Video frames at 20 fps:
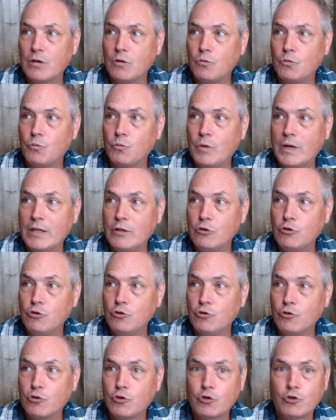when
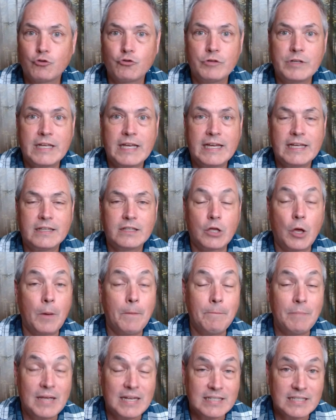you create
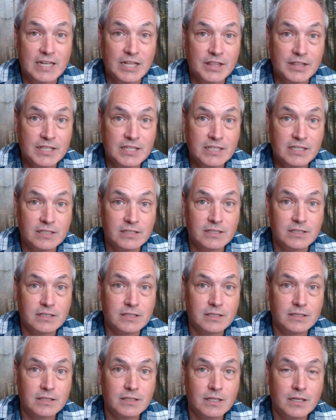amazing things,
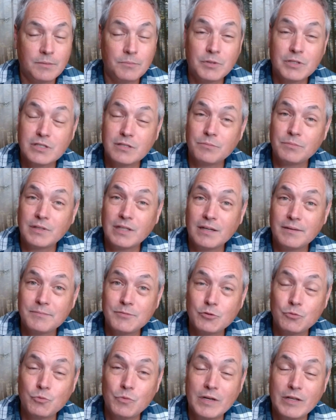but sometimes
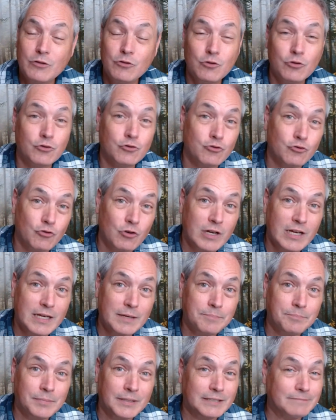when you try
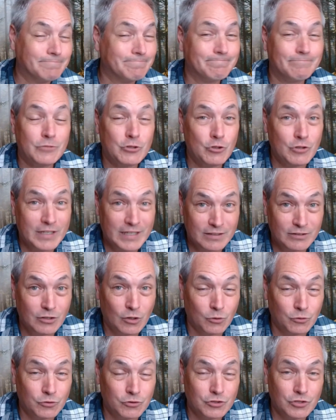but you
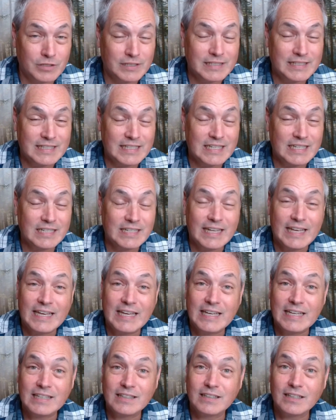don't succeed
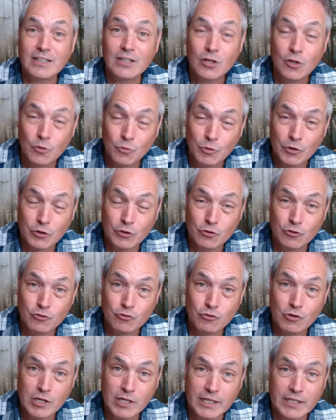in what you're
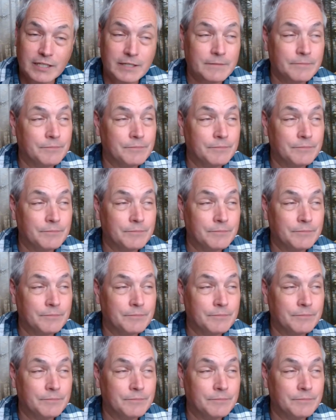trying.